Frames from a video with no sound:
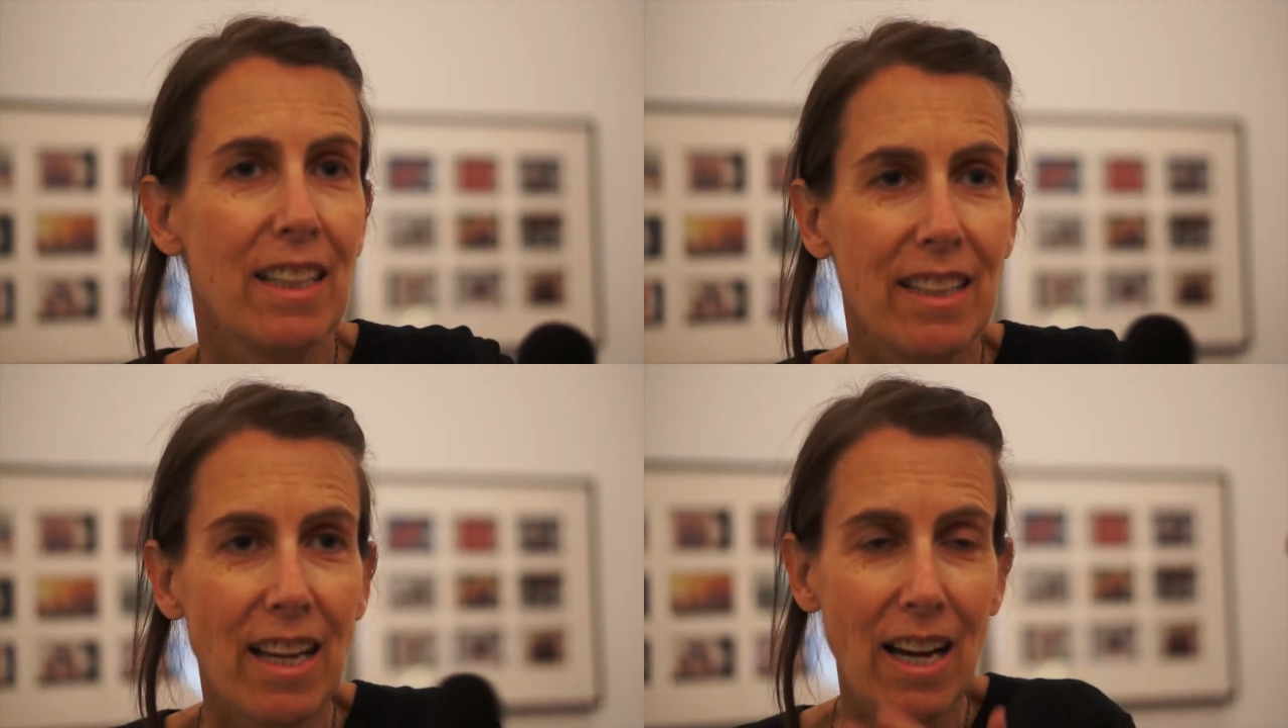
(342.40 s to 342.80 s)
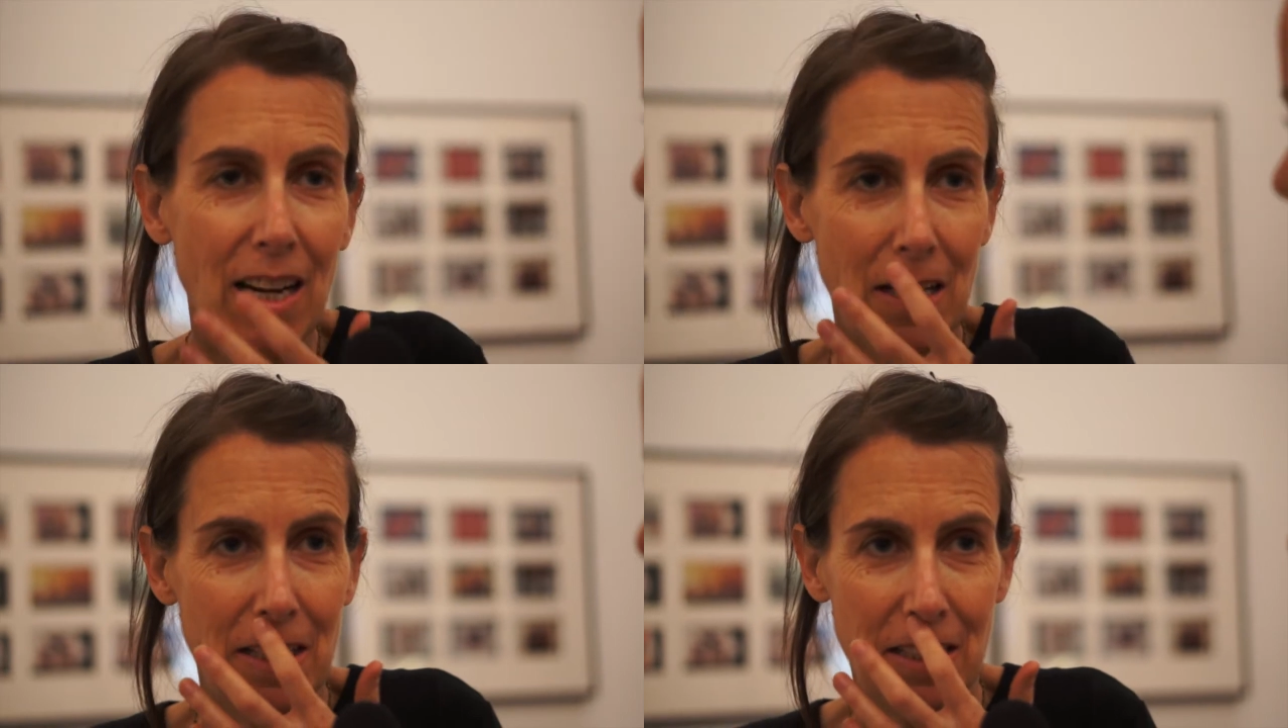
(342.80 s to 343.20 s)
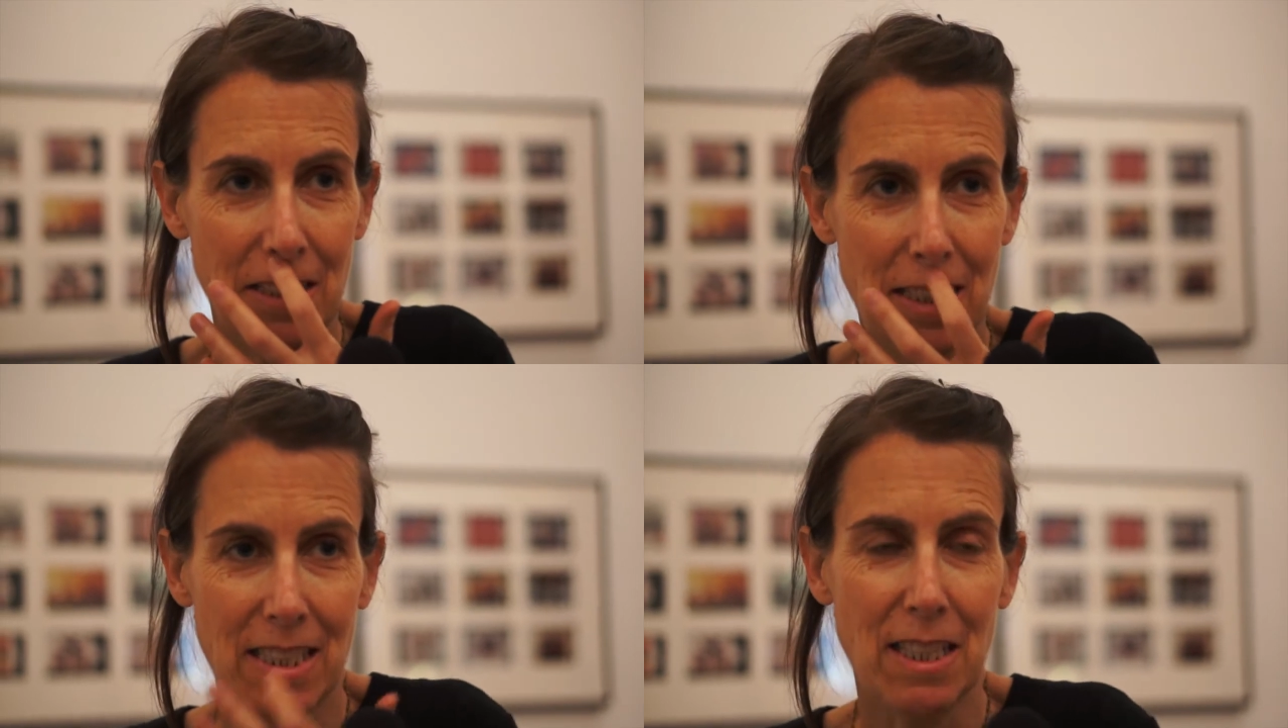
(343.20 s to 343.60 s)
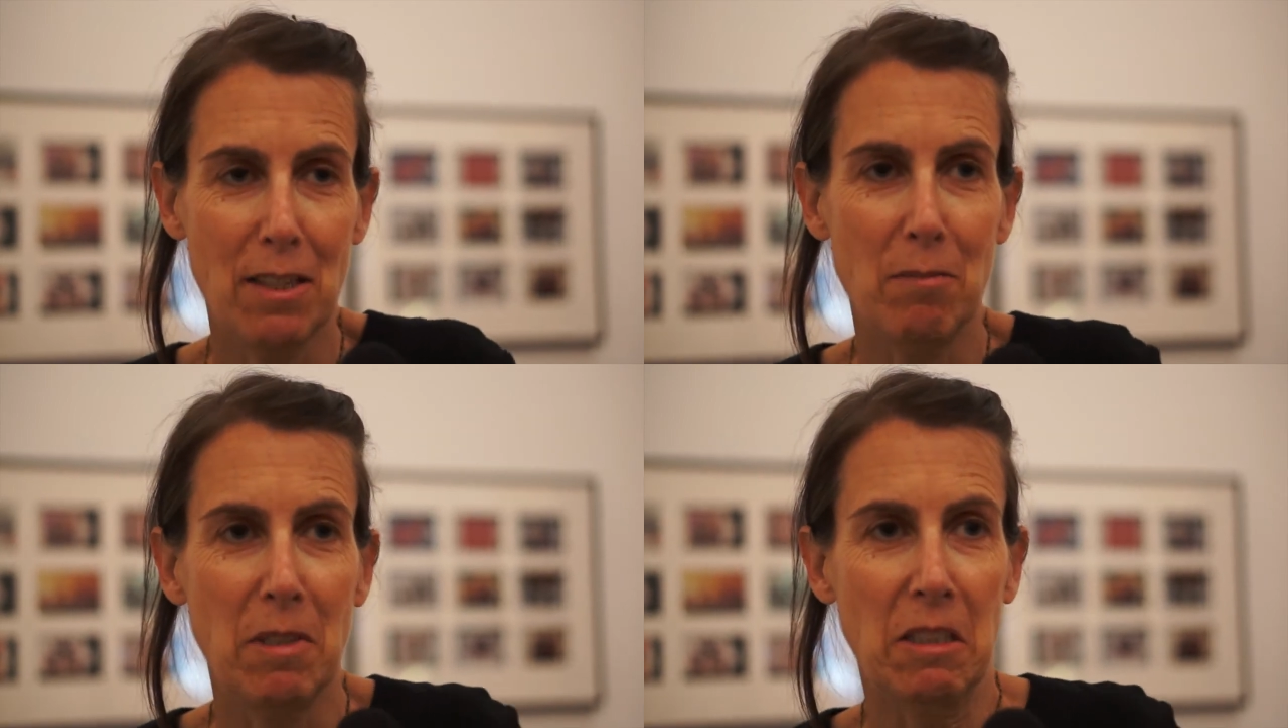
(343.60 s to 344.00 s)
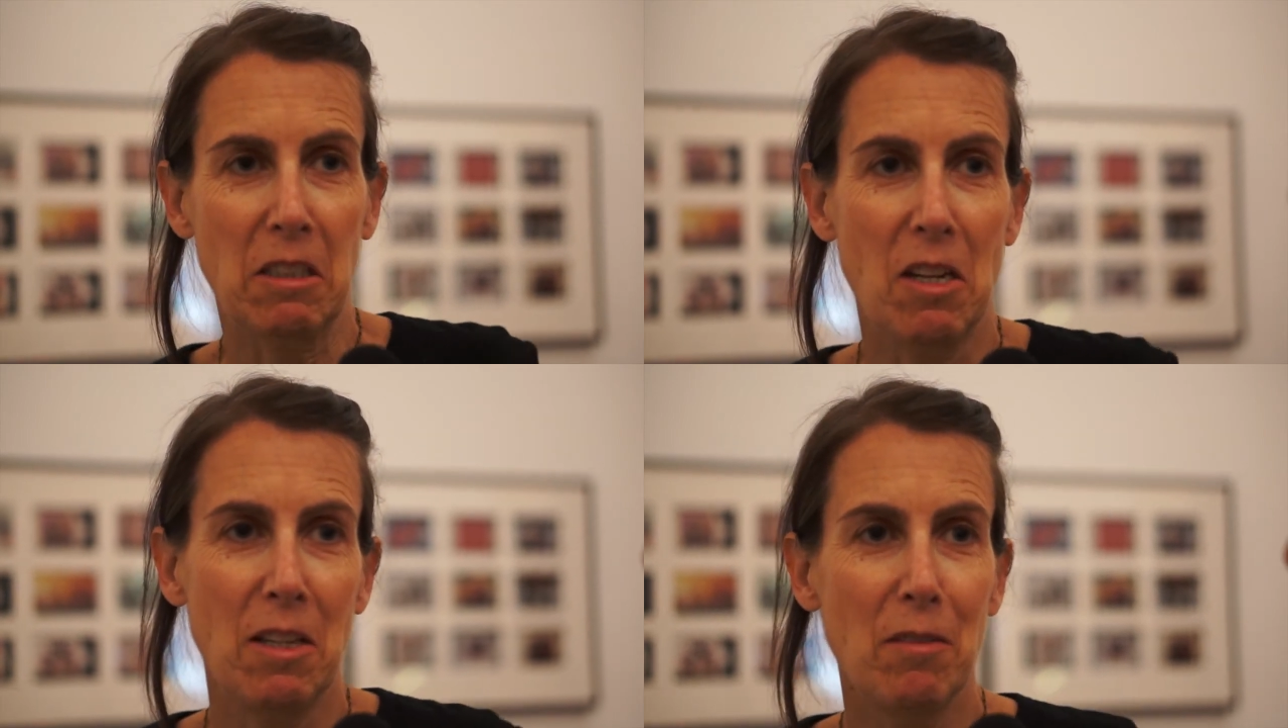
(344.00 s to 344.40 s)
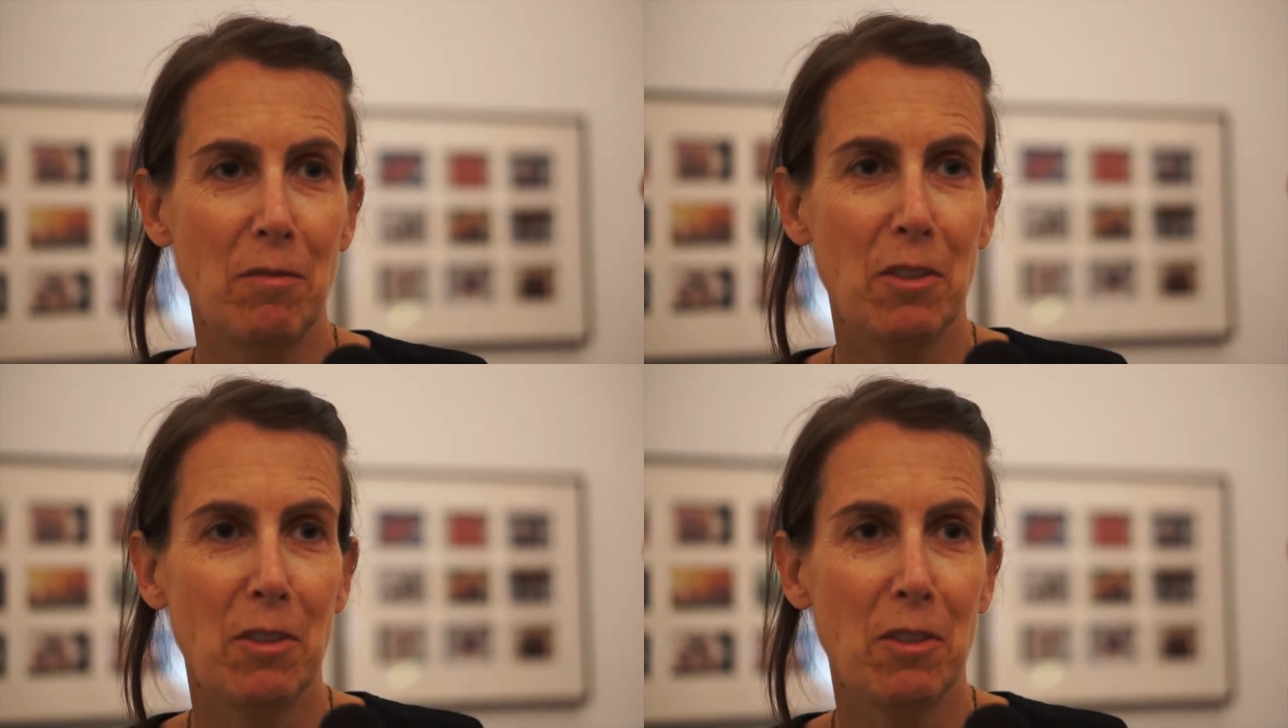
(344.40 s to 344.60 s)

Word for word: Yeah, it's um, it's a kind of